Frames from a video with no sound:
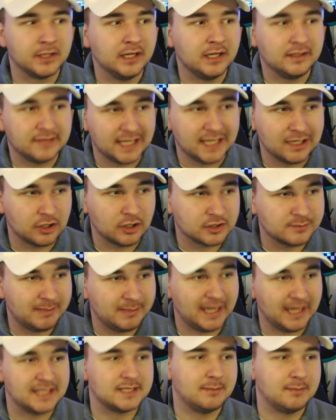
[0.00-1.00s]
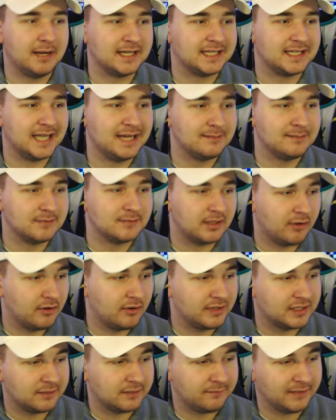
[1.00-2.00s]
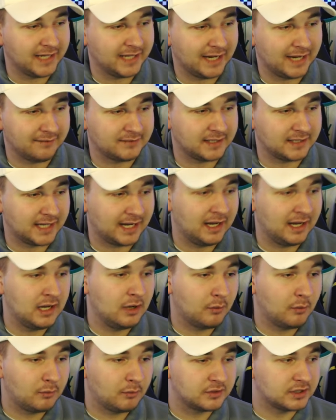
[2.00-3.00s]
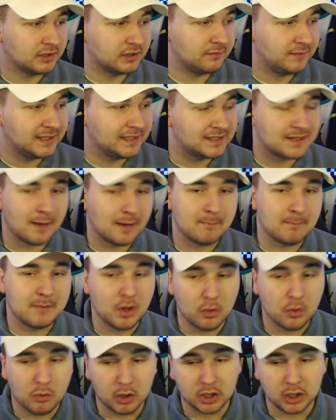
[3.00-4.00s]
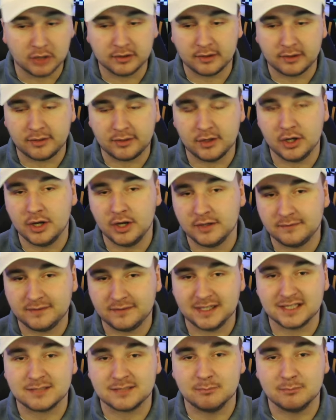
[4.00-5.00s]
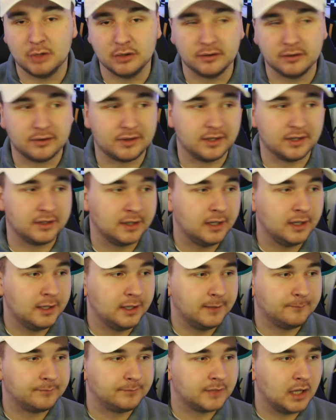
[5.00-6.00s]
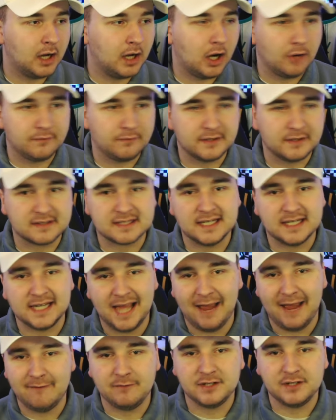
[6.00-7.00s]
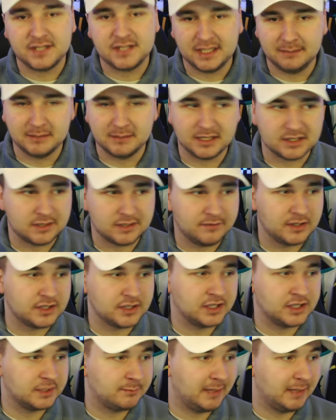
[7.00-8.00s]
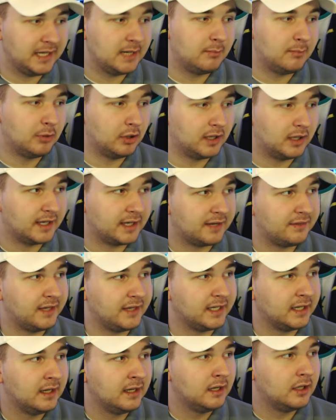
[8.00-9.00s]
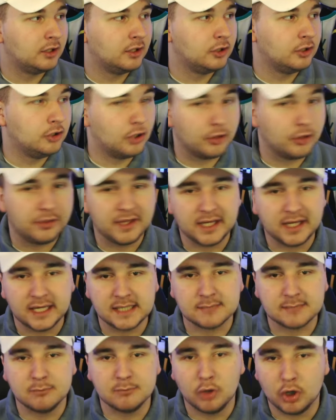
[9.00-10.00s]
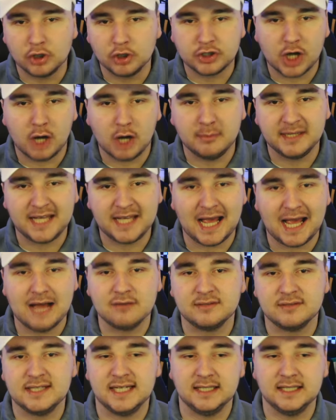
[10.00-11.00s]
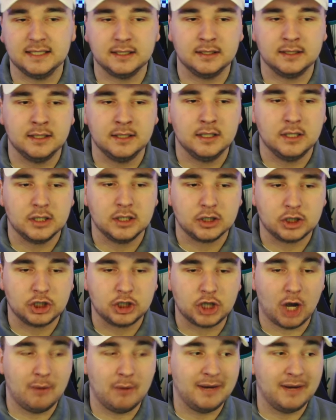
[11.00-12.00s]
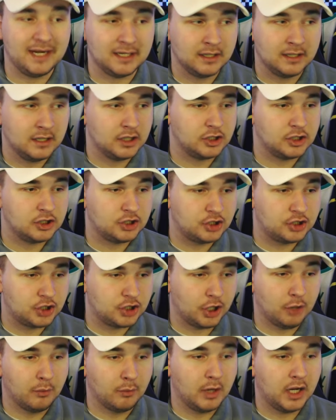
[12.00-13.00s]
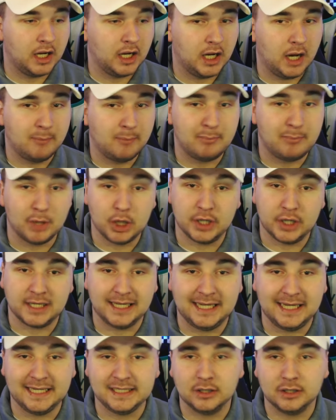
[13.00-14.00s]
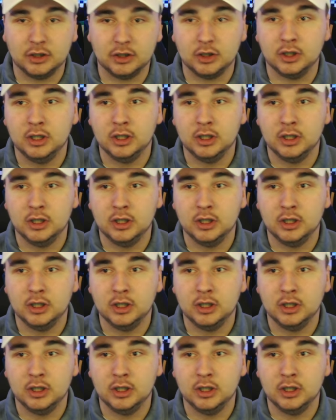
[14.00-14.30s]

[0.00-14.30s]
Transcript: they lost back-to-back games. Their only defeat after that was a defeat to Millwall on the 3rd of this month. And obviously, every team in this division is beatable, and I think nothing is more Derby County than going to a Burnley or